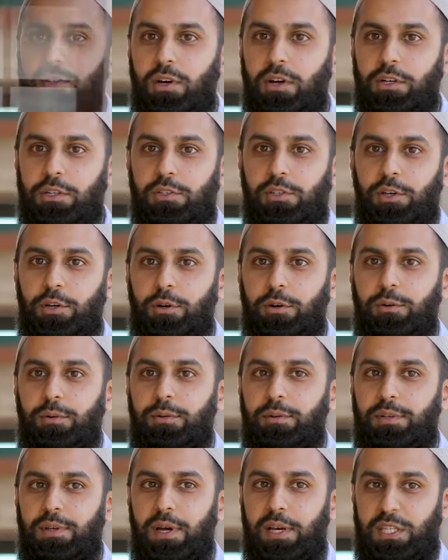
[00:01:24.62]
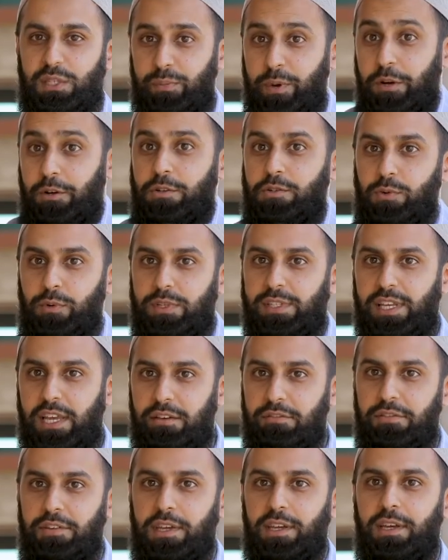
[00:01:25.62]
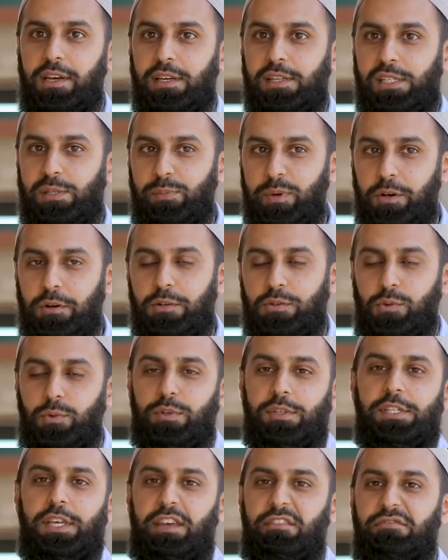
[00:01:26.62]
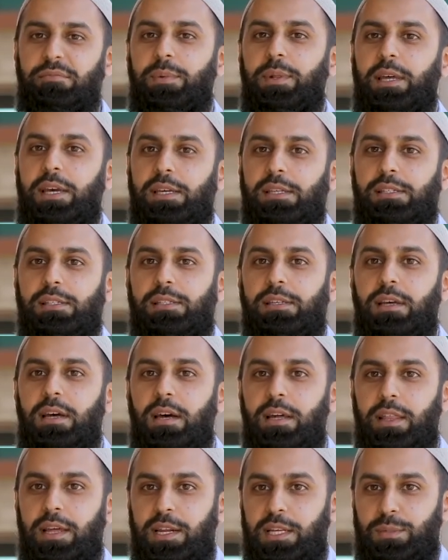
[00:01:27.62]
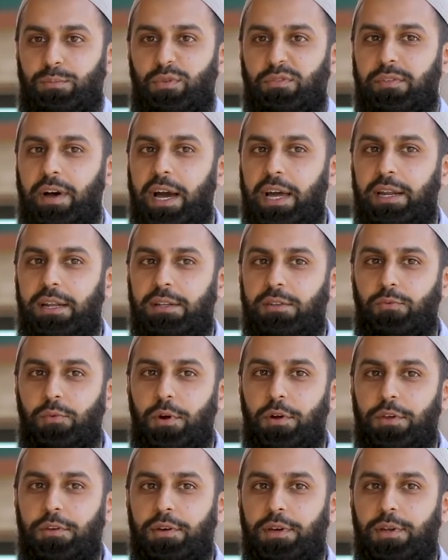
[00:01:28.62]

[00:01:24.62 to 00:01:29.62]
also a spiritual safety, a spiritual safe place that is provided where you